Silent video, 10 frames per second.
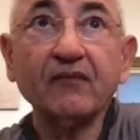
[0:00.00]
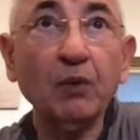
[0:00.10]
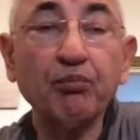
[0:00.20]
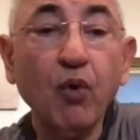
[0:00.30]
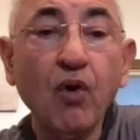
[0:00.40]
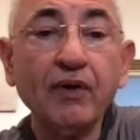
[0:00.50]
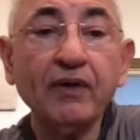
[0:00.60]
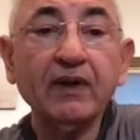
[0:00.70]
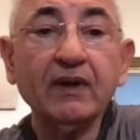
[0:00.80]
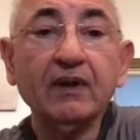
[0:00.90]

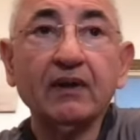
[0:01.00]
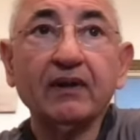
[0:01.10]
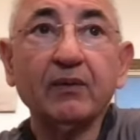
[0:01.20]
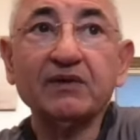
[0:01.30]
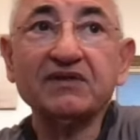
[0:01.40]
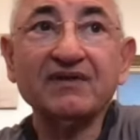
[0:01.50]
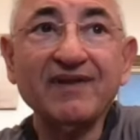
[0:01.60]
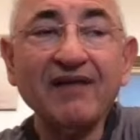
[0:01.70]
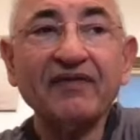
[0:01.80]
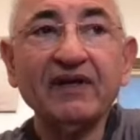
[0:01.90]
born, there was
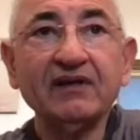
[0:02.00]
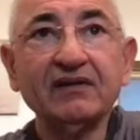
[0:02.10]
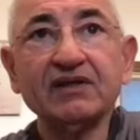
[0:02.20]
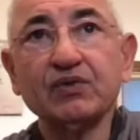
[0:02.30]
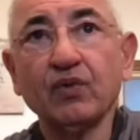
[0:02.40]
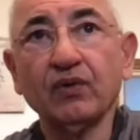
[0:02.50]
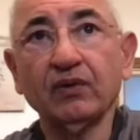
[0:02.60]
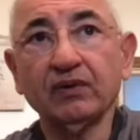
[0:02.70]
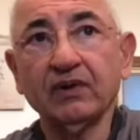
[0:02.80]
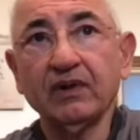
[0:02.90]
nothing in this
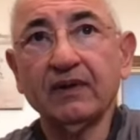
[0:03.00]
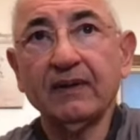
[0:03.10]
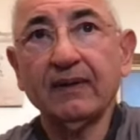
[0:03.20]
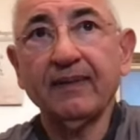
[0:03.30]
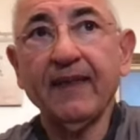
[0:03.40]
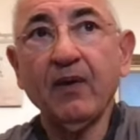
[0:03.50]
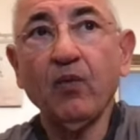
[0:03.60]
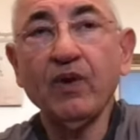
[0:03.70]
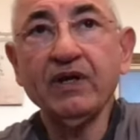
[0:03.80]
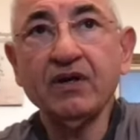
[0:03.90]
world that
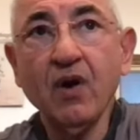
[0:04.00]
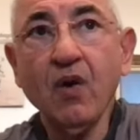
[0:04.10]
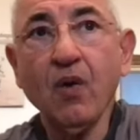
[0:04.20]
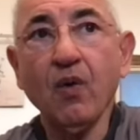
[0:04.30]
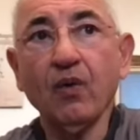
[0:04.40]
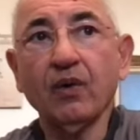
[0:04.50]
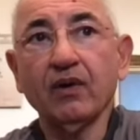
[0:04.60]
we know